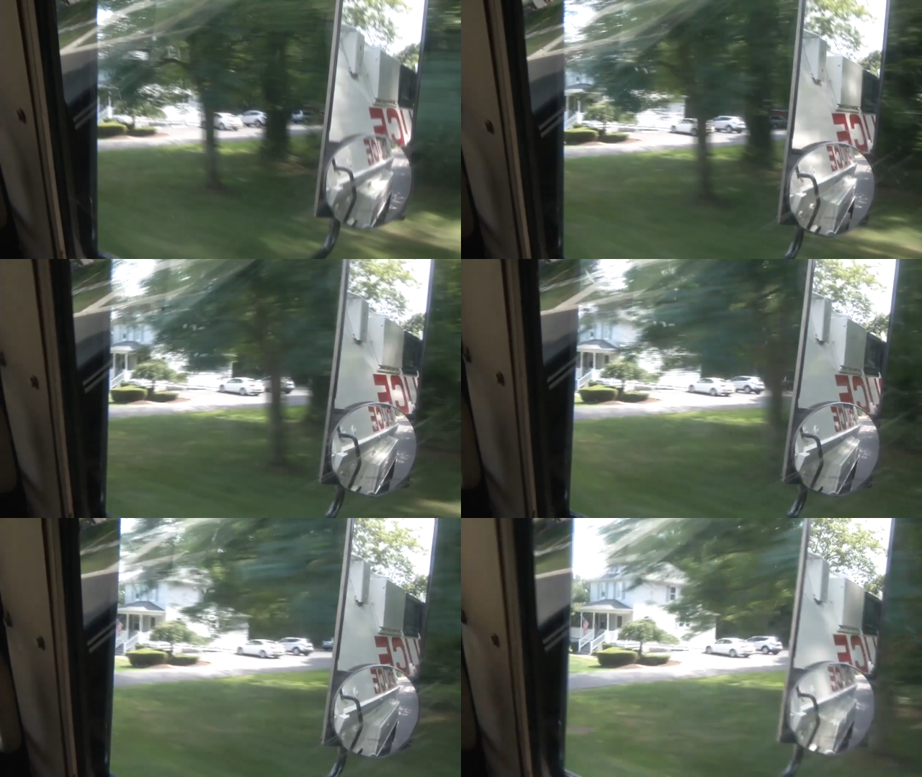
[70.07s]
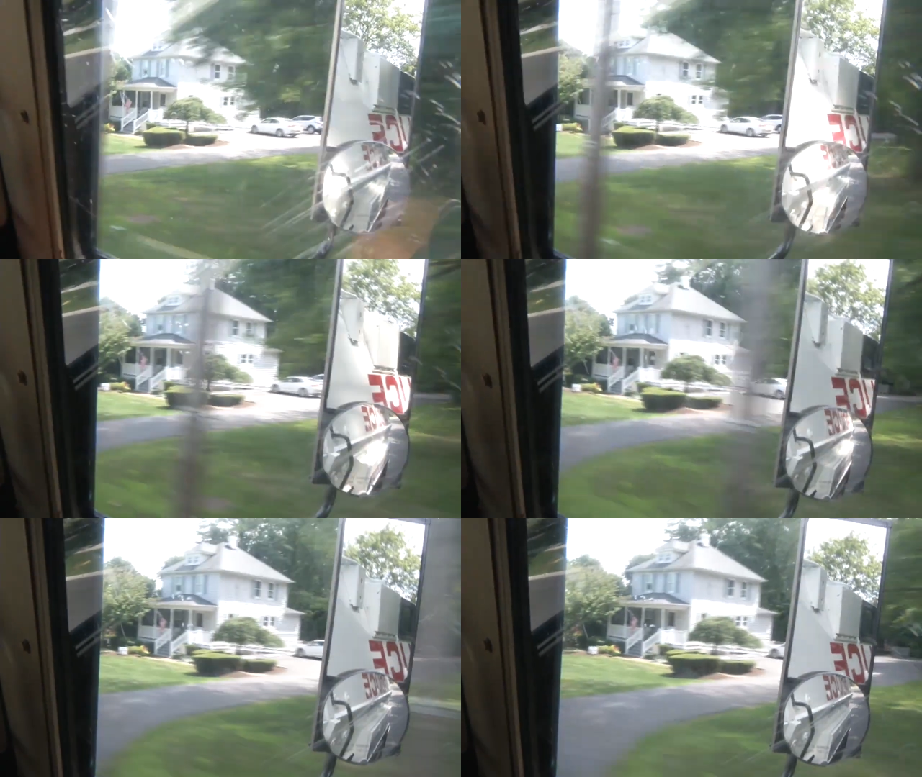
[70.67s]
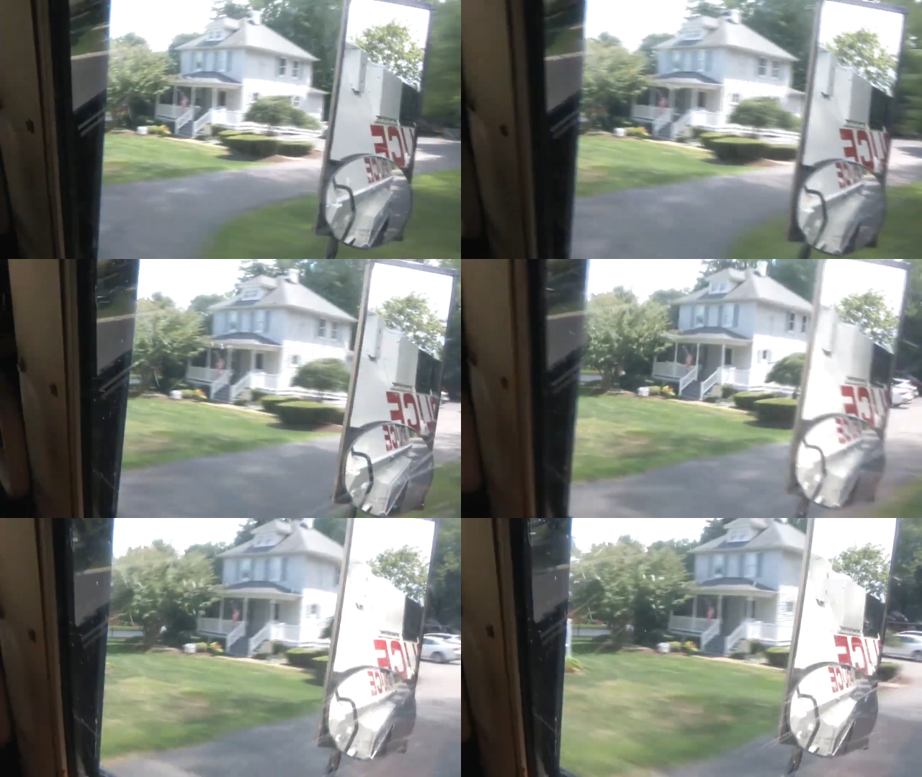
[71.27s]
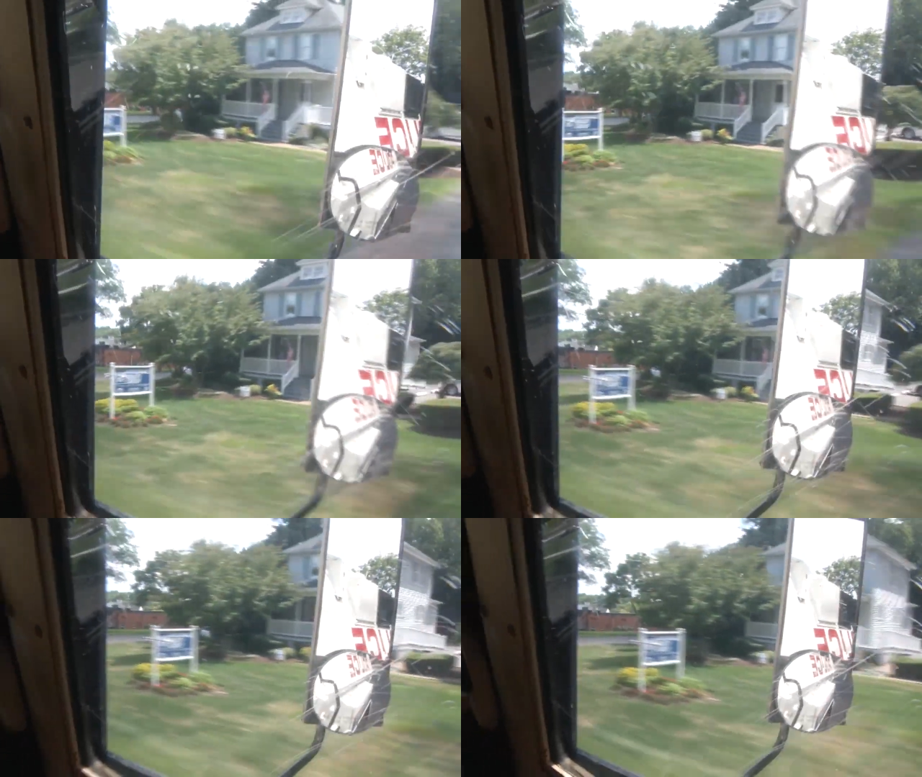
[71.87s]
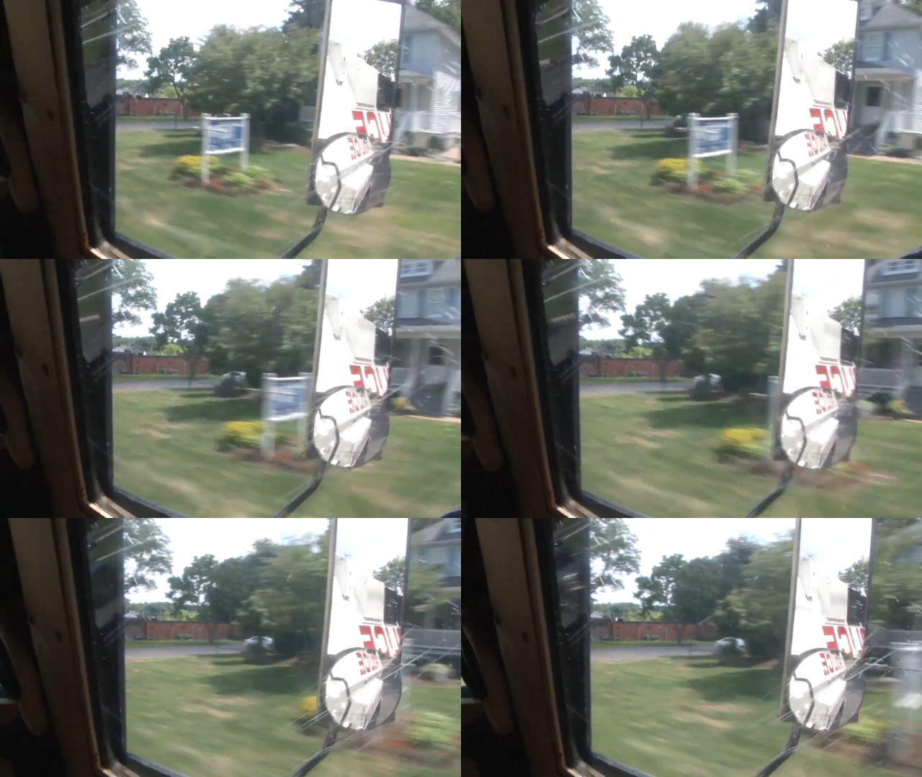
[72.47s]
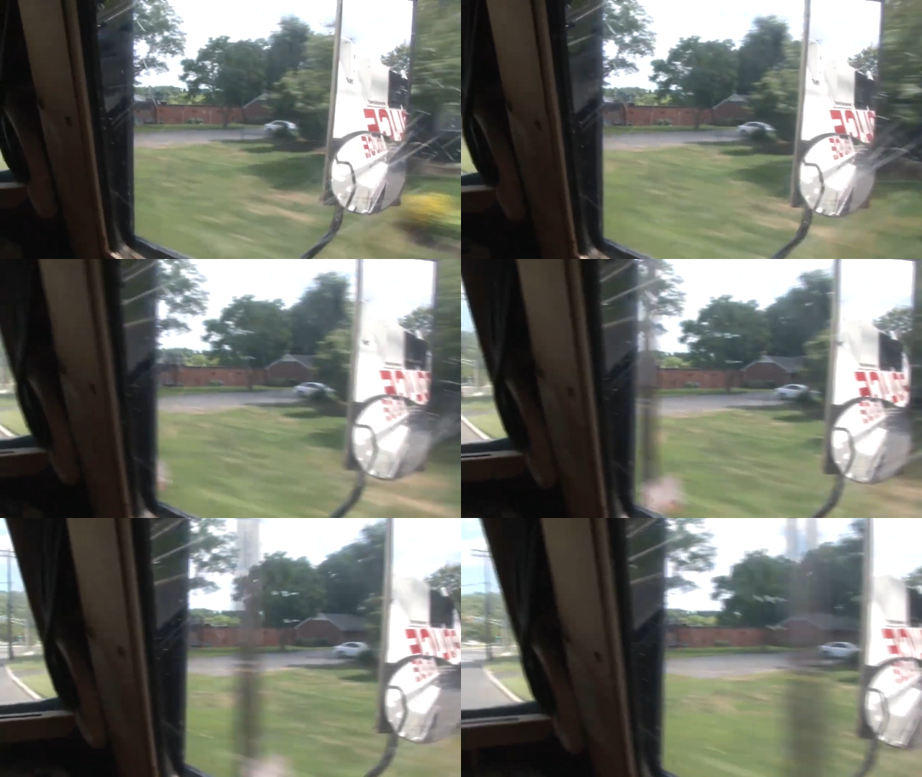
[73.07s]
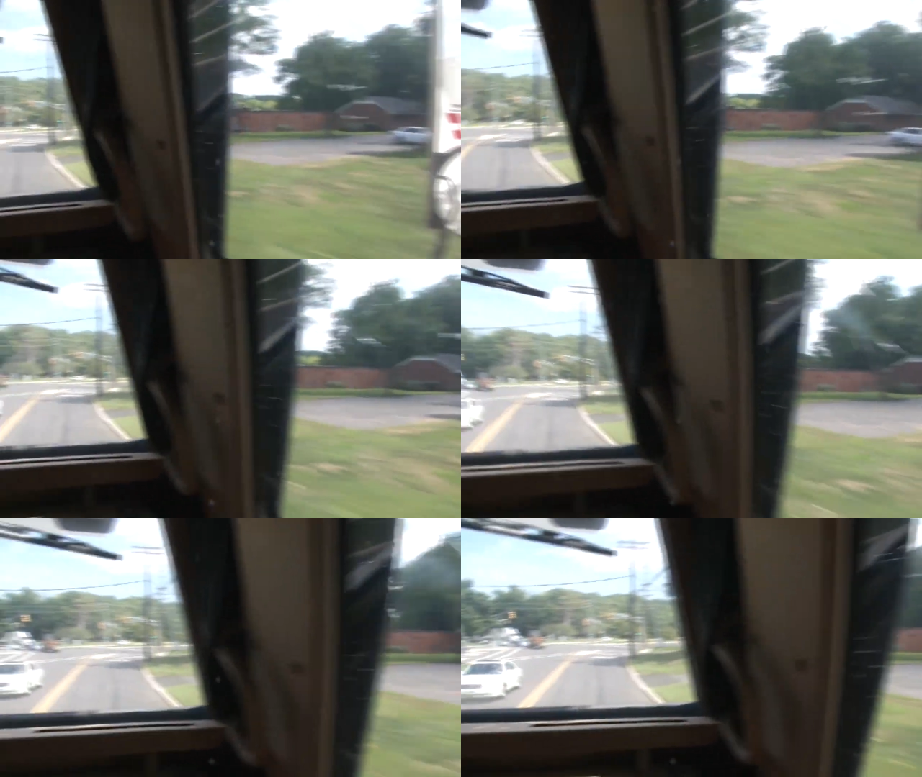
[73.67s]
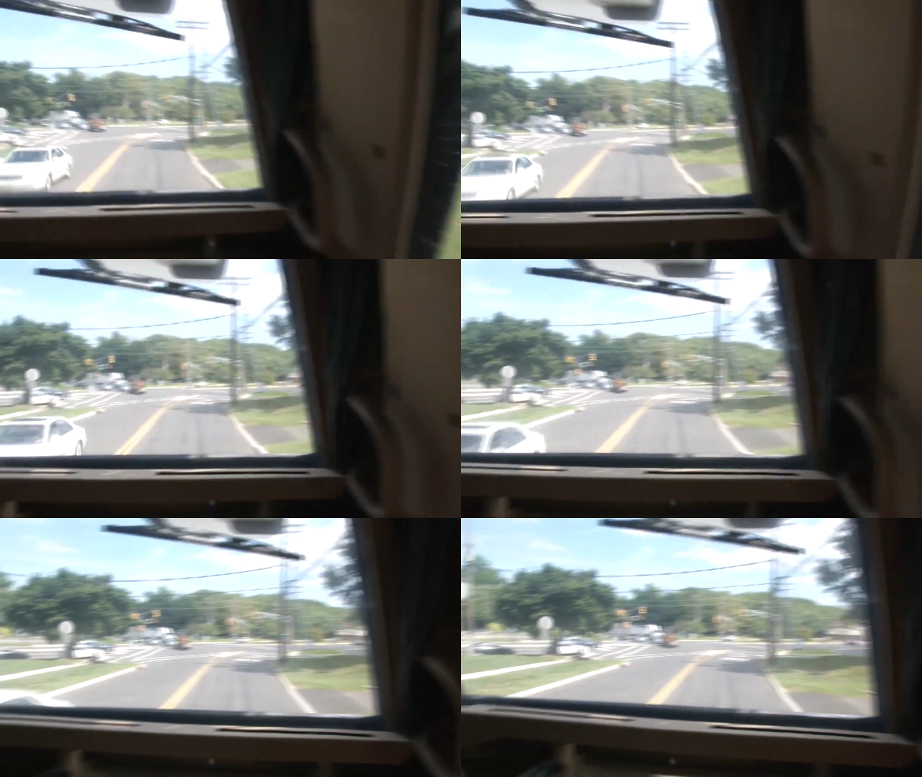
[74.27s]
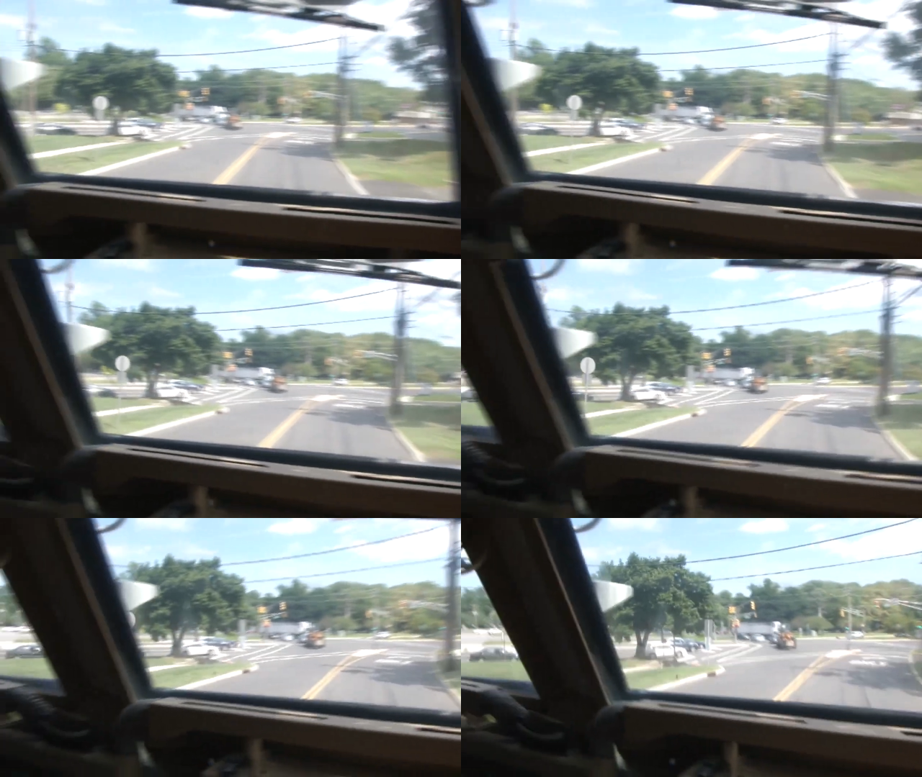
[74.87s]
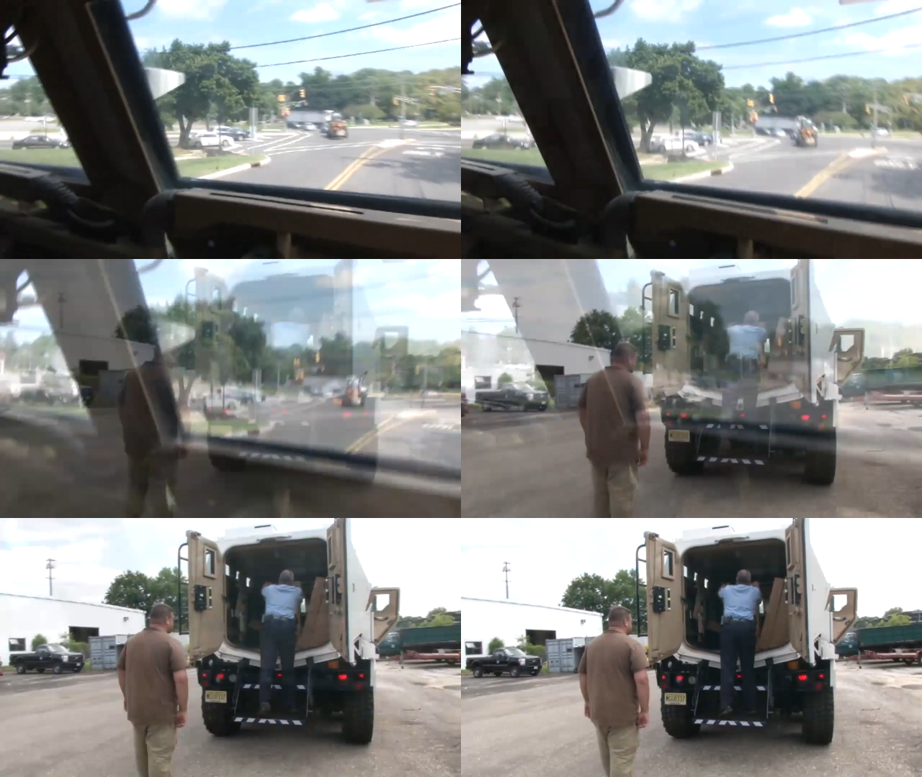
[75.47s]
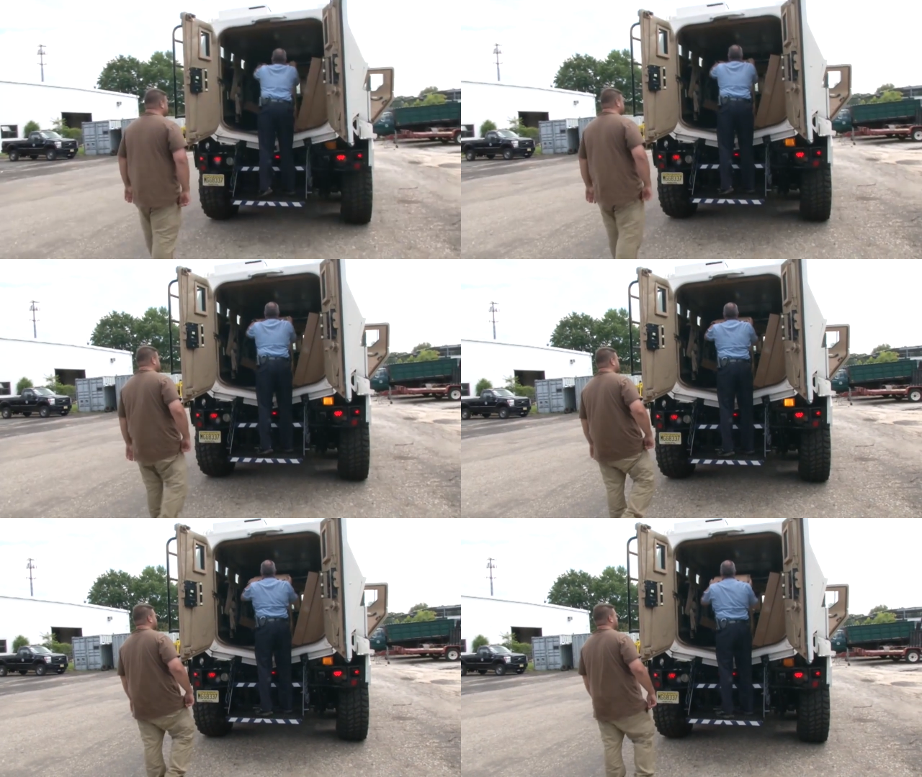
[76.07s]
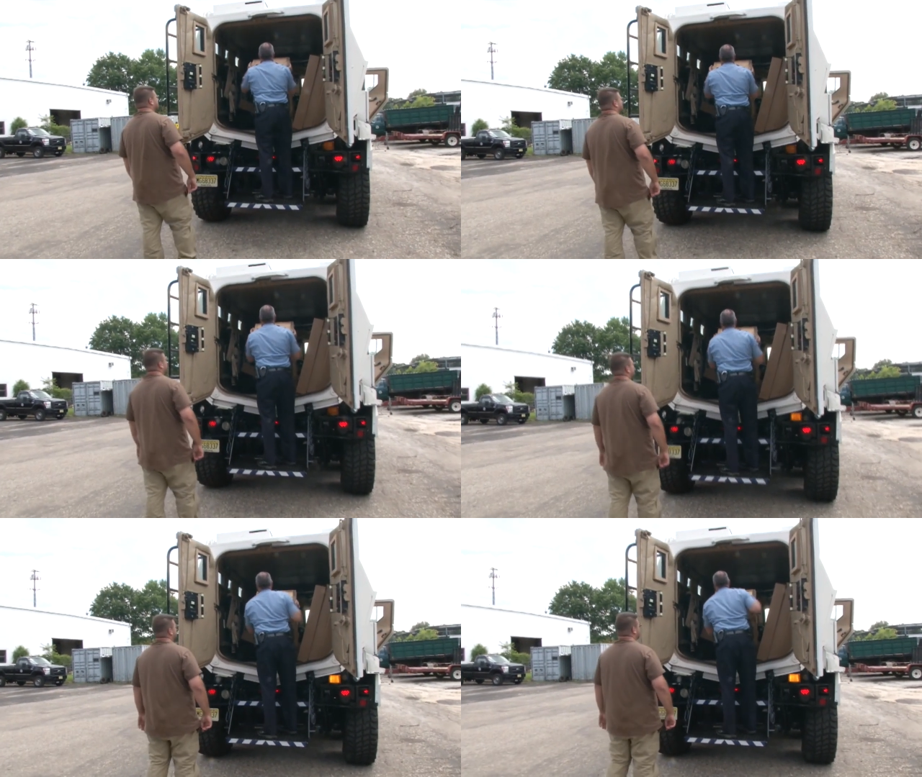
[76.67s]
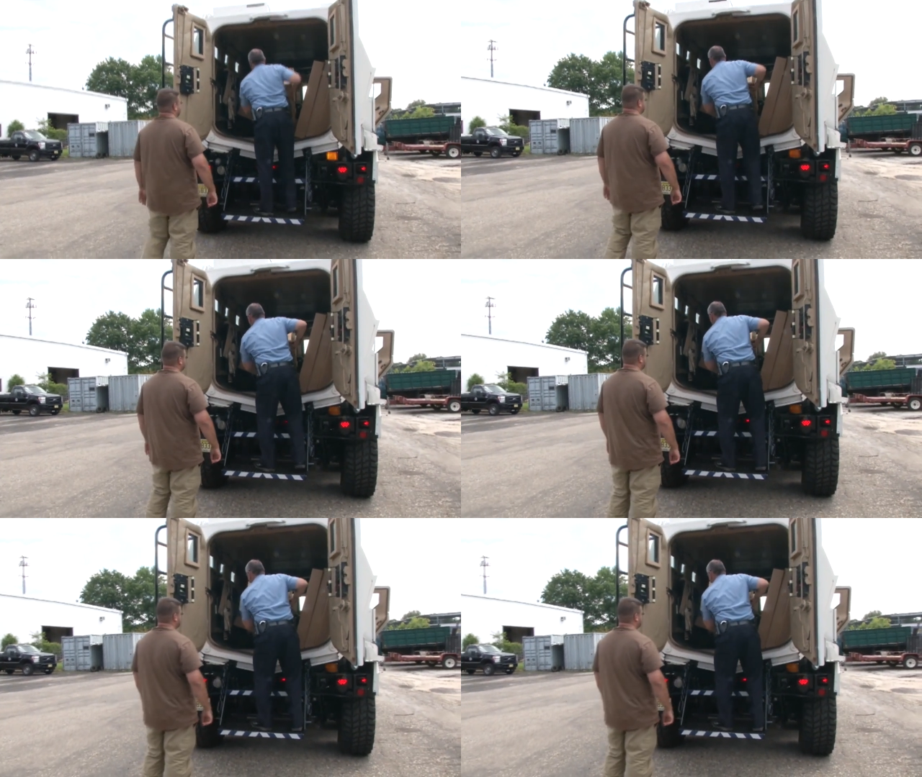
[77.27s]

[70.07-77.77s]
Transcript: (no speaker visible)